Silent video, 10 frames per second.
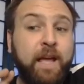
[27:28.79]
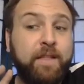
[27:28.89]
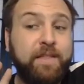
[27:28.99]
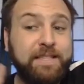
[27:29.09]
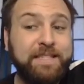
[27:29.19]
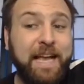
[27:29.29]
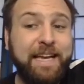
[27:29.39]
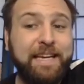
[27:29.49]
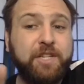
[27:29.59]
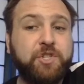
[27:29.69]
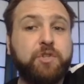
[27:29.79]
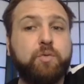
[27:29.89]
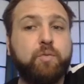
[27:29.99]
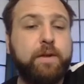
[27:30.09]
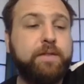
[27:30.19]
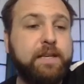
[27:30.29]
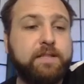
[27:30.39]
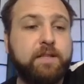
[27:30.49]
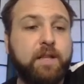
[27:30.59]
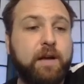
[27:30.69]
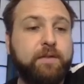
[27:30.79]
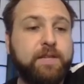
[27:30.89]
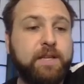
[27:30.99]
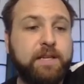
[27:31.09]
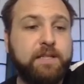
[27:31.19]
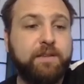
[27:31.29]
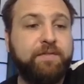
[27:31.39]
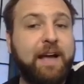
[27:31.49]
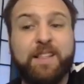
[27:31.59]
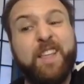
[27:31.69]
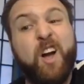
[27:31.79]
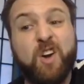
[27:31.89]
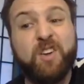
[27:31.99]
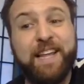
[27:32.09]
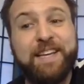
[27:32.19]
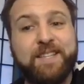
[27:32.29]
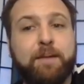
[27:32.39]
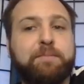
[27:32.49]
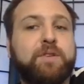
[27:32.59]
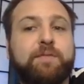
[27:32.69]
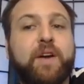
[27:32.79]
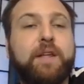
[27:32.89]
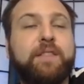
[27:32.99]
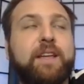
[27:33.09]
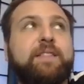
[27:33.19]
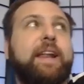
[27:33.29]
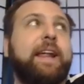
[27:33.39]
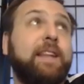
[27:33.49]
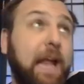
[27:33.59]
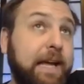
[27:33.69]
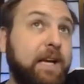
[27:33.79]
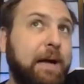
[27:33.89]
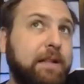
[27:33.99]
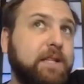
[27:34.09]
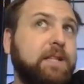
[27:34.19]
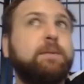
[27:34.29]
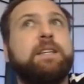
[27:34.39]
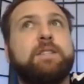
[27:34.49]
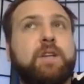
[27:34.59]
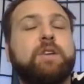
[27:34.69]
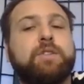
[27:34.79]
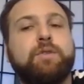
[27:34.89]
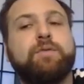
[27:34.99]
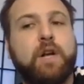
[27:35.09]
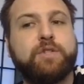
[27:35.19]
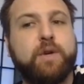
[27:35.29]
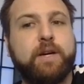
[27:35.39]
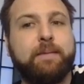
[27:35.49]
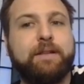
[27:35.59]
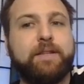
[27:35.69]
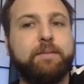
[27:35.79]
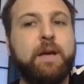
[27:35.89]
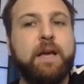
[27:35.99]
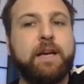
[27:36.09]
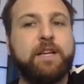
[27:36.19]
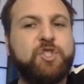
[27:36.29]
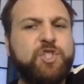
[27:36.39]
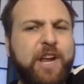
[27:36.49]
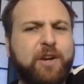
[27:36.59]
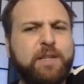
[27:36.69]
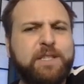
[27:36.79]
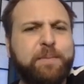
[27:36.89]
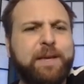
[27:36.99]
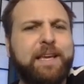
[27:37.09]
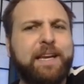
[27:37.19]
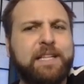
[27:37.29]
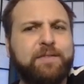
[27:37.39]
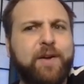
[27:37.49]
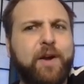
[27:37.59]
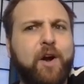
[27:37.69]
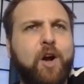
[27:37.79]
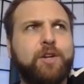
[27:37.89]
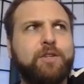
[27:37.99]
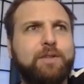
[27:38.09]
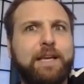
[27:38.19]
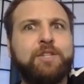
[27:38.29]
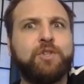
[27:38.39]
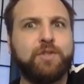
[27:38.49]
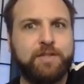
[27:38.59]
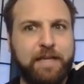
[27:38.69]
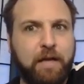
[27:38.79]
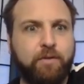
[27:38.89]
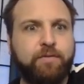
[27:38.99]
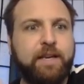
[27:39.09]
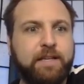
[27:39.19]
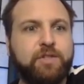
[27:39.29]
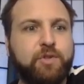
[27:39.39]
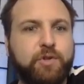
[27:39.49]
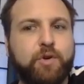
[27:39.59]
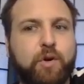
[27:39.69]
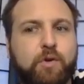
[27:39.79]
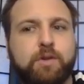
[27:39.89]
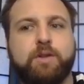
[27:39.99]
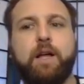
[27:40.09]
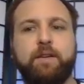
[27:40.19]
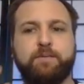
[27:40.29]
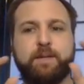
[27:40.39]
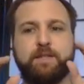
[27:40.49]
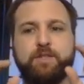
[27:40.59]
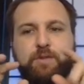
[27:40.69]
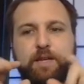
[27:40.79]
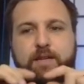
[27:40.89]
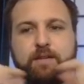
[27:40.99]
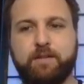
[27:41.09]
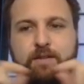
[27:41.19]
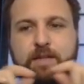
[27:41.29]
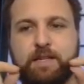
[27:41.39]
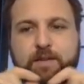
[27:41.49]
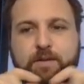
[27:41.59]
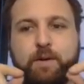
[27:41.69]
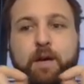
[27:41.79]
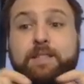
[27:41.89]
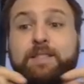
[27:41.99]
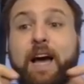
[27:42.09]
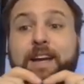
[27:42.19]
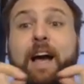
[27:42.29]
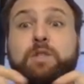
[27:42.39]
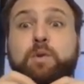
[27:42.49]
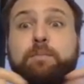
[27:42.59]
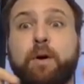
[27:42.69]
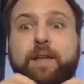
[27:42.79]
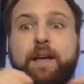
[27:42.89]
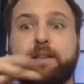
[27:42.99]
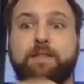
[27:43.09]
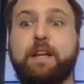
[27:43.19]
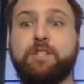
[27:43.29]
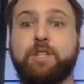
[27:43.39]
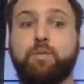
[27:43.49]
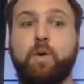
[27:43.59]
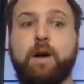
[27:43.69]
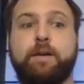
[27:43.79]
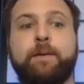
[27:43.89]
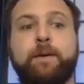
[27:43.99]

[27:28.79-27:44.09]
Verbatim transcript: The second issue with these gloves is the fact that they are lace up. So the very thing that I like about them is also frustrating about them because generally speaking, it's very hard to lace yourself into your own gloves because you tend to need to tie knots with both hands and not just one.